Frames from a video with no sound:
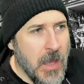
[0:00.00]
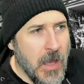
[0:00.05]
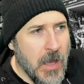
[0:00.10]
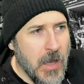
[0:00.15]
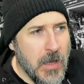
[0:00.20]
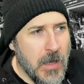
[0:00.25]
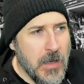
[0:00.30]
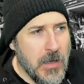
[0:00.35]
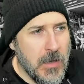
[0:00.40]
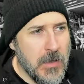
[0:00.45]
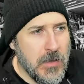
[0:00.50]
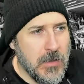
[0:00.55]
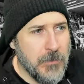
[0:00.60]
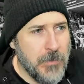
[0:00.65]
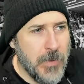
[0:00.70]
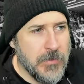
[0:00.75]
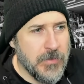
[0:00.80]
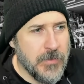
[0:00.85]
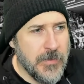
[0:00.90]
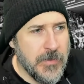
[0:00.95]

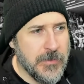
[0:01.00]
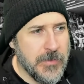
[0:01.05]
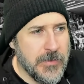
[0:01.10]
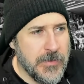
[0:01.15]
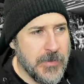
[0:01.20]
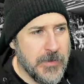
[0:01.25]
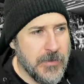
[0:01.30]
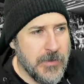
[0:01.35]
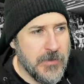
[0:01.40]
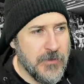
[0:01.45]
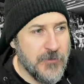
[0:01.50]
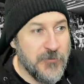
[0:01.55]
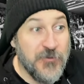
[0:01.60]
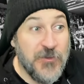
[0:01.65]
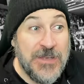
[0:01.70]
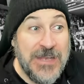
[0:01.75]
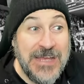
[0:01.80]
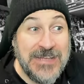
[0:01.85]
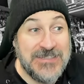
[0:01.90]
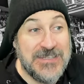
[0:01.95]

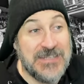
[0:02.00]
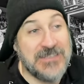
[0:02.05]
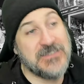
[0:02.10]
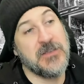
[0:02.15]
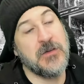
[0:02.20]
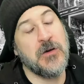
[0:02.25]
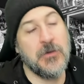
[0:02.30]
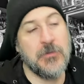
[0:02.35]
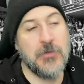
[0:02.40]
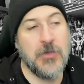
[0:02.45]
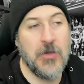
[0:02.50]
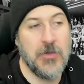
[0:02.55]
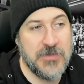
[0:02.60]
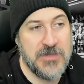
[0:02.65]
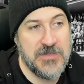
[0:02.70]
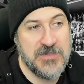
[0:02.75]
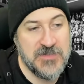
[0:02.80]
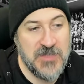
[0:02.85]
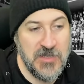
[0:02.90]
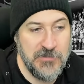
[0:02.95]
Fanatics. Oh, God,
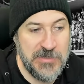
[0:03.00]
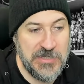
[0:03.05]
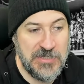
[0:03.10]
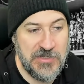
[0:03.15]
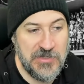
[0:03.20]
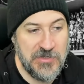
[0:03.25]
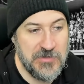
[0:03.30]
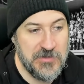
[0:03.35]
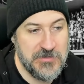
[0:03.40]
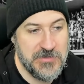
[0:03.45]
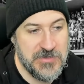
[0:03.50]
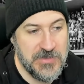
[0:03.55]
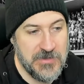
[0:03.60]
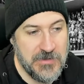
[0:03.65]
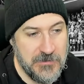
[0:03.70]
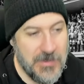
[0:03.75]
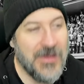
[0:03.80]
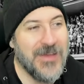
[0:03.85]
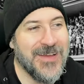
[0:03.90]
this is going to be huge, isn't it?